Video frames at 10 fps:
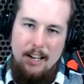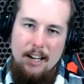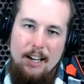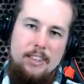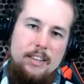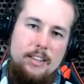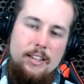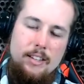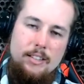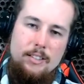I think
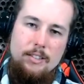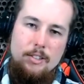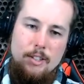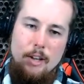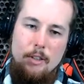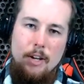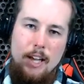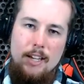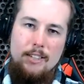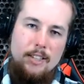that this is just another
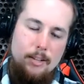case.